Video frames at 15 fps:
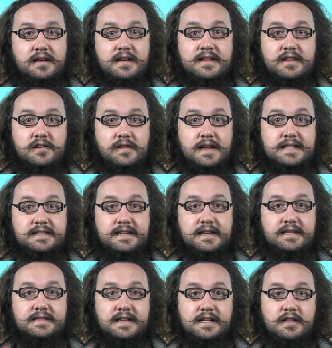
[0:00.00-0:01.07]
Their
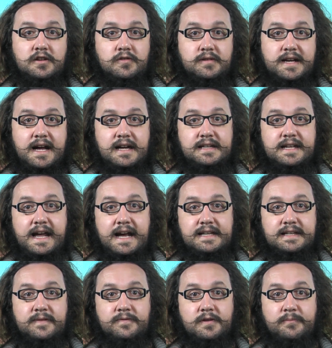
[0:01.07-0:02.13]
listings include contact
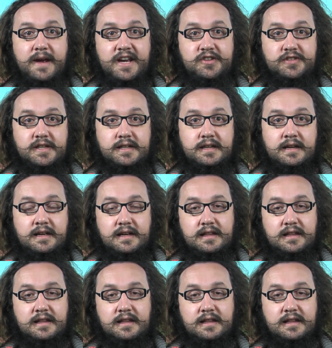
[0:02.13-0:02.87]
information,